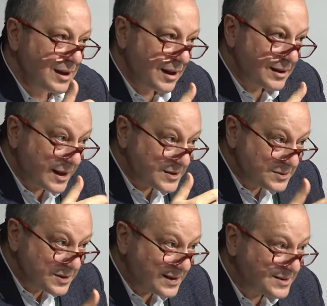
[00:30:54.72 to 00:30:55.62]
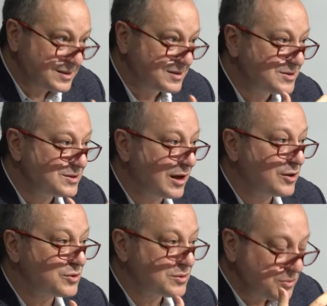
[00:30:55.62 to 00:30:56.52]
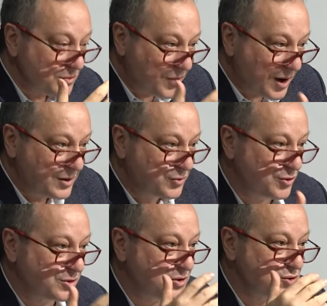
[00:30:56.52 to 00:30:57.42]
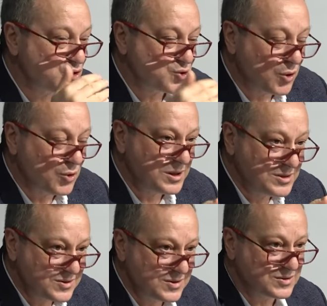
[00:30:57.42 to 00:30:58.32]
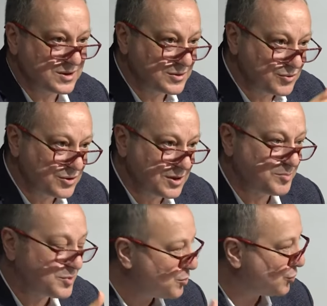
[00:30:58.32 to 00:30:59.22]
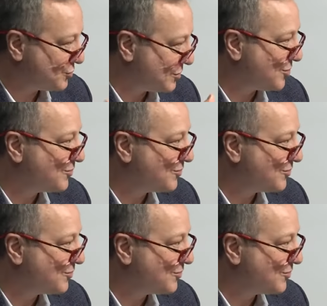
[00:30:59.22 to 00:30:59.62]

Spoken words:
And as that's the result why Turkey is so insisting to keep the Montreal